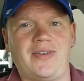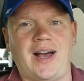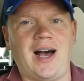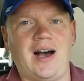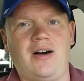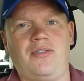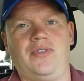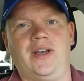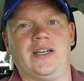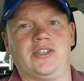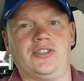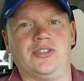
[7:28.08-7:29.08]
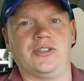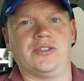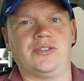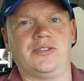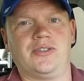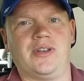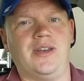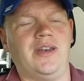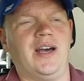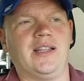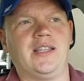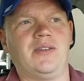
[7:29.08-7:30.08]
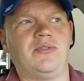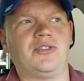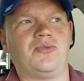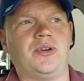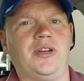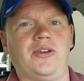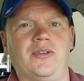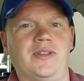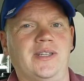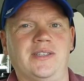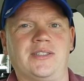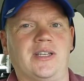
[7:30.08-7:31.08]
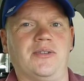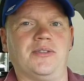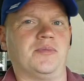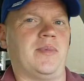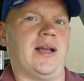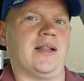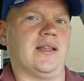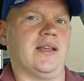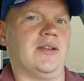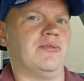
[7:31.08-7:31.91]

all fake sugars. Nothing was real in these sodas back then.